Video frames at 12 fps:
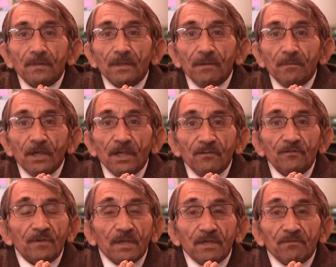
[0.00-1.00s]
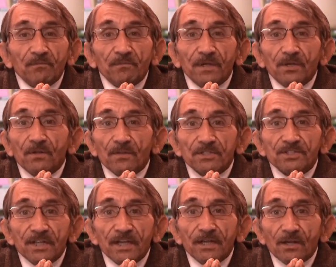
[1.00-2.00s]
they may even be to this
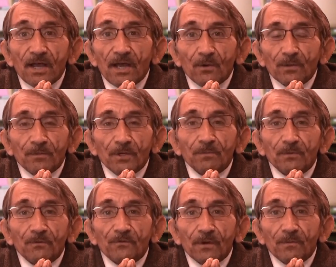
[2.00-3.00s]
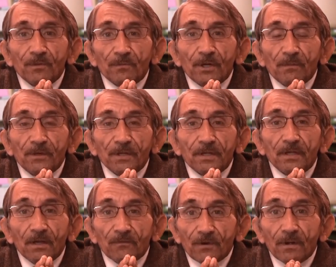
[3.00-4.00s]
day allowing people from the public
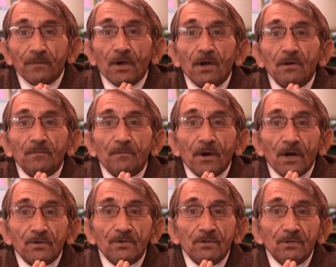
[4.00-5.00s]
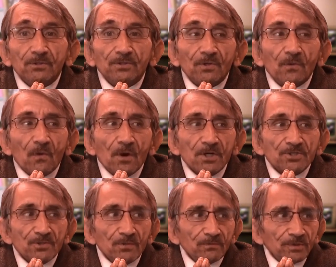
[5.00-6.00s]
from Carleton Park to use their
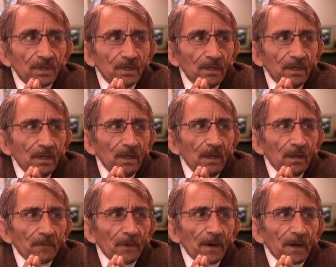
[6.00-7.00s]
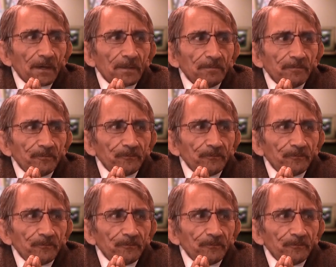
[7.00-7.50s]
washrooms park,